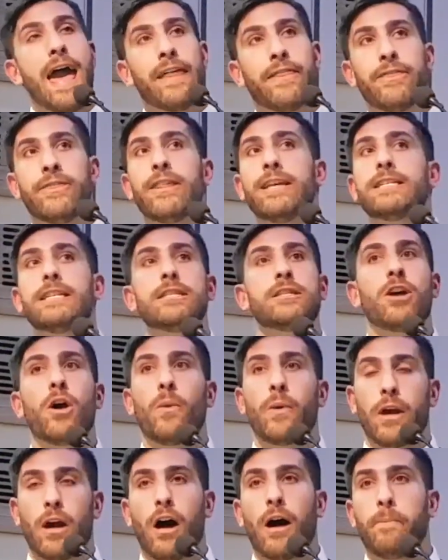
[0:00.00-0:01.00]
and this is
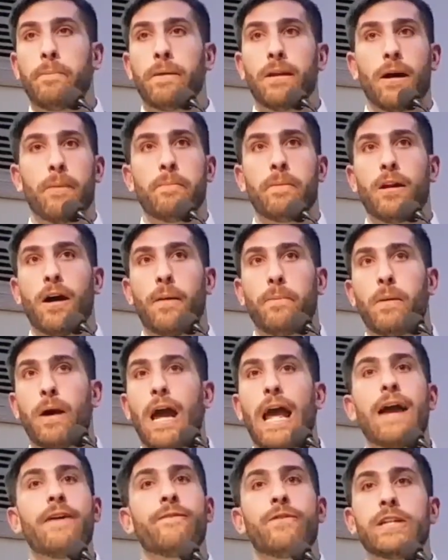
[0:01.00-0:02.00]
going up and up and
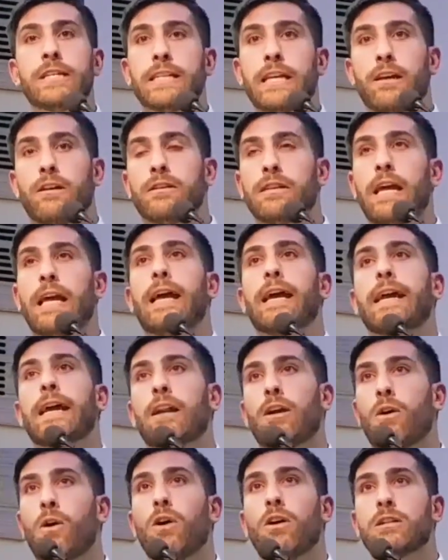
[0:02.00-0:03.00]
up. Every single day I
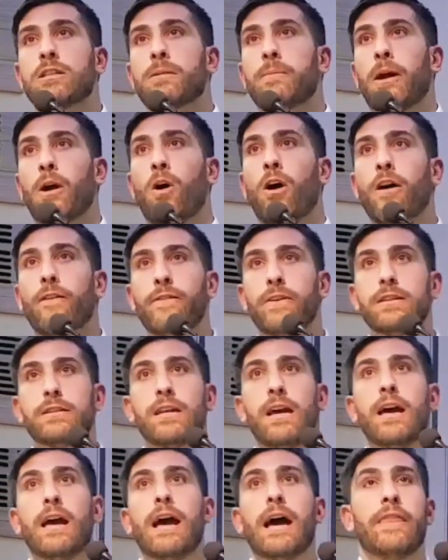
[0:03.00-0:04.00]
get calls to my
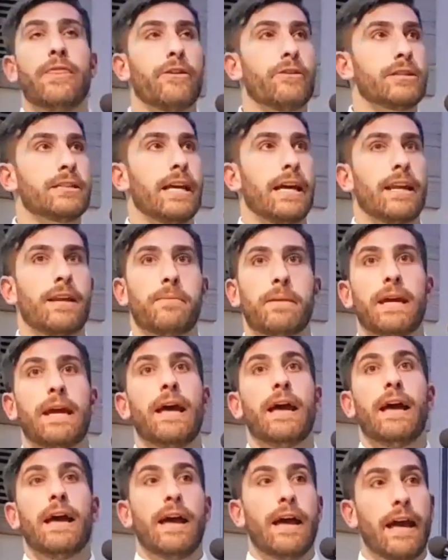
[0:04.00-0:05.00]
office, and they're
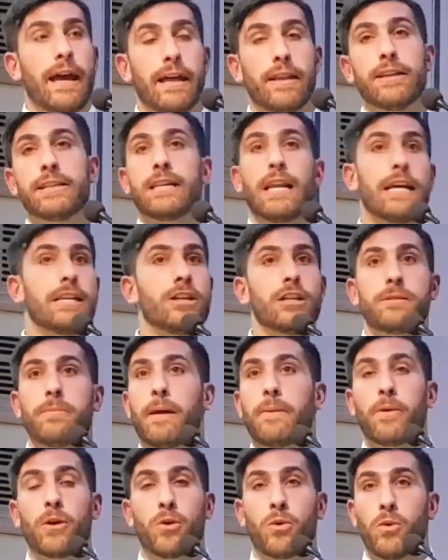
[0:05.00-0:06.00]
saying, hey, listen, I
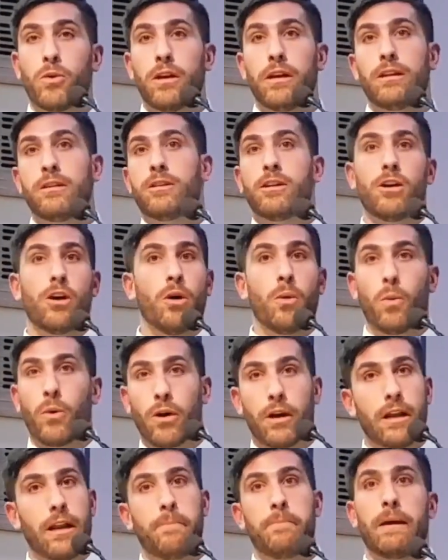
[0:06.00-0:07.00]
just got recruited to go
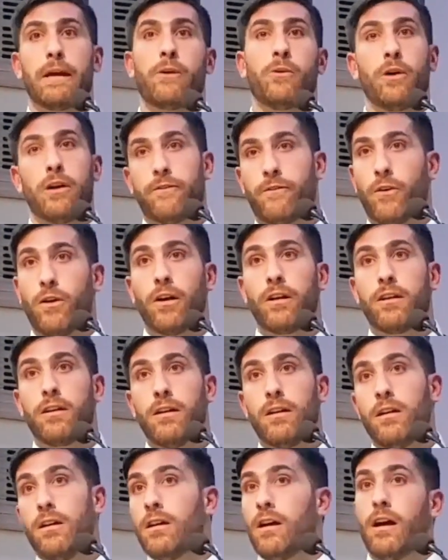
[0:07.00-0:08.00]
work in a Bitcoin
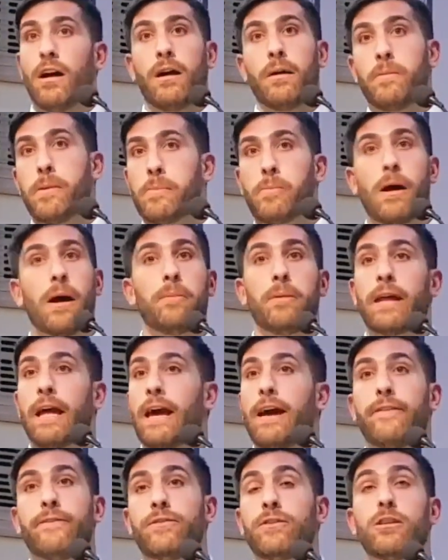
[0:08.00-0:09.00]
fraud. Uh, we
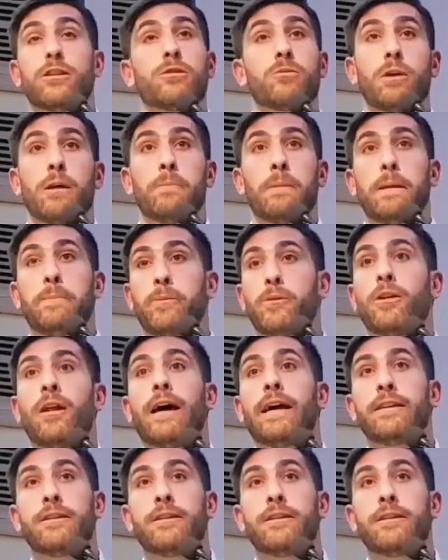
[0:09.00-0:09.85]
probably have three people